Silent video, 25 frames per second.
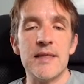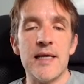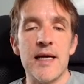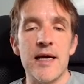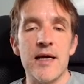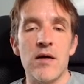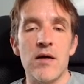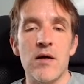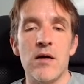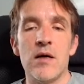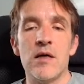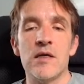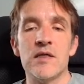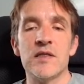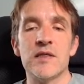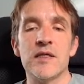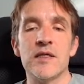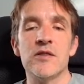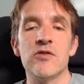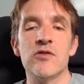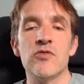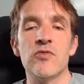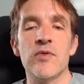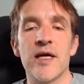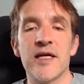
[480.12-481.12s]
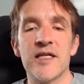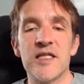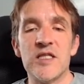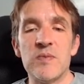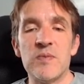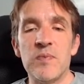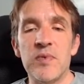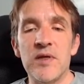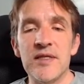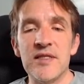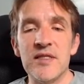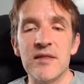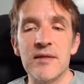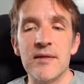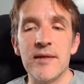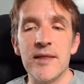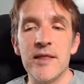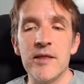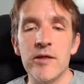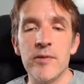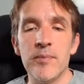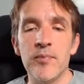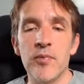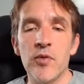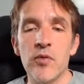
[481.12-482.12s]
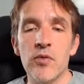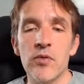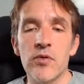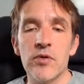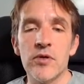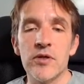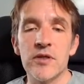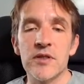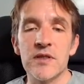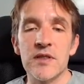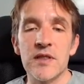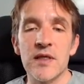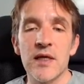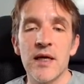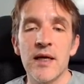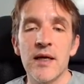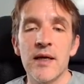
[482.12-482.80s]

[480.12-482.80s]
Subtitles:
I ask it to explicitly report